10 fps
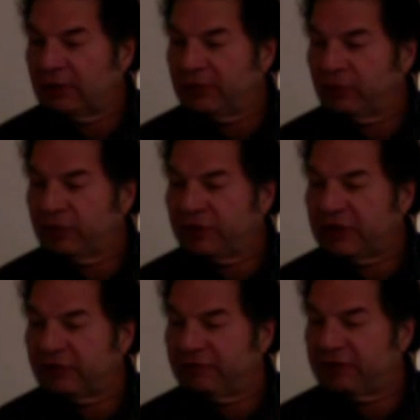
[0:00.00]
With
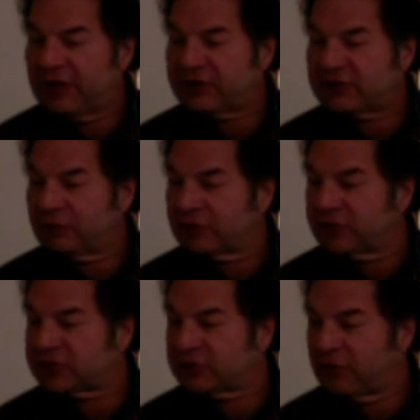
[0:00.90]
either of these, it will
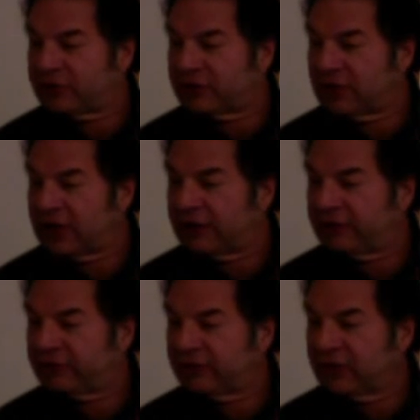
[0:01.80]
distort the letters.
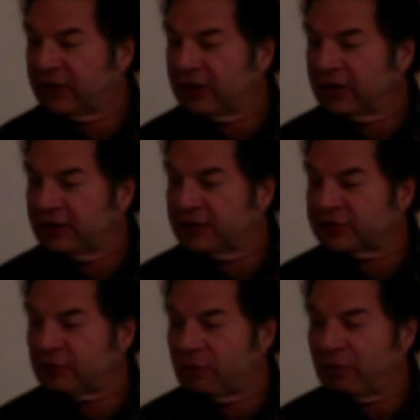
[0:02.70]
This
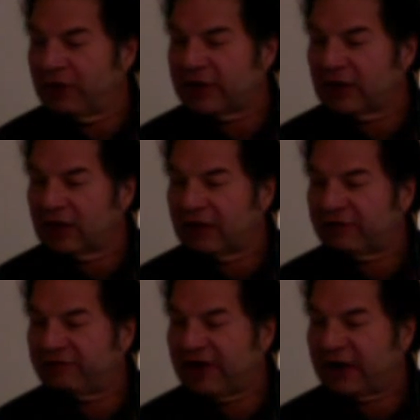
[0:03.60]
one will make it a lot
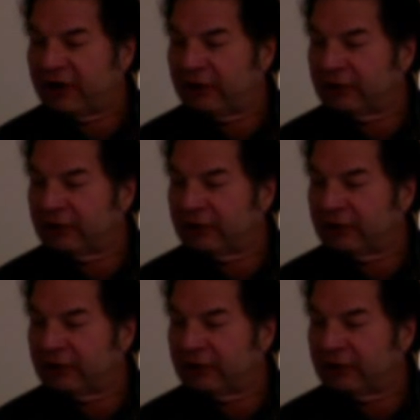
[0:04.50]
fatter,